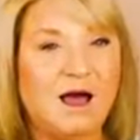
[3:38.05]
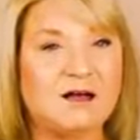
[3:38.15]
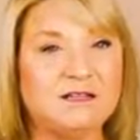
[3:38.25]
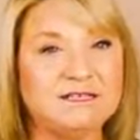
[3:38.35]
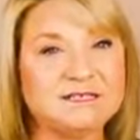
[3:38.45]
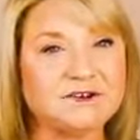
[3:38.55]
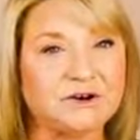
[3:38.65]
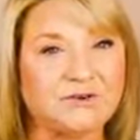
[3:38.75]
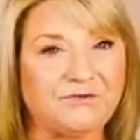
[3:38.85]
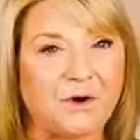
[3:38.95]
I'll
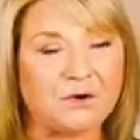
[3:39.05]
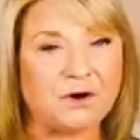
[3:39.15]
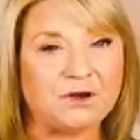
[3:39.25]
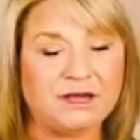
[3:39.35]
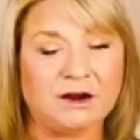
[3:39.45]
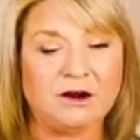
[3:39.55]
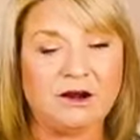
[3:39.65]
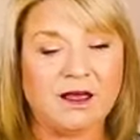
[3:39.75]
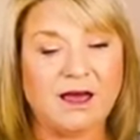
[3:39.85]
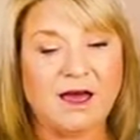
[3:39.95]
insert a photo here.
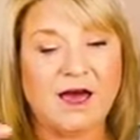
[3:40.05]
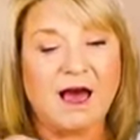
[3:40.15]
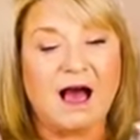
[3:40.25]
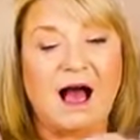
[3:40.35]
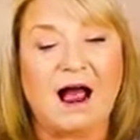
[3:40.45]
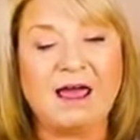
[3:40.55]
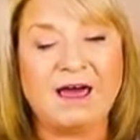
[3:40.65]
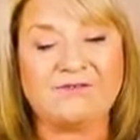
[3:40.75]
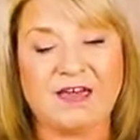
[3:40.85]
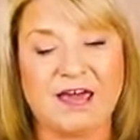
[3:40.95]
I
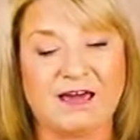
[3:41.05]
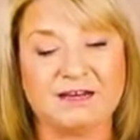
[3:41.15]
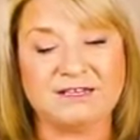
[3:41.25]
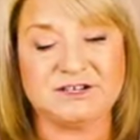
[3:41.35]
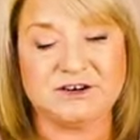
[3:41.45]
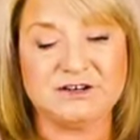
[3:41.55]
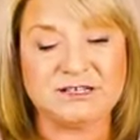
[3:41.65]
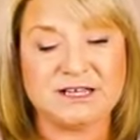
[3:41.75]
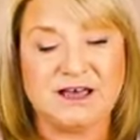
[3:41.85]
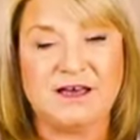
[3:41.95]
have canisters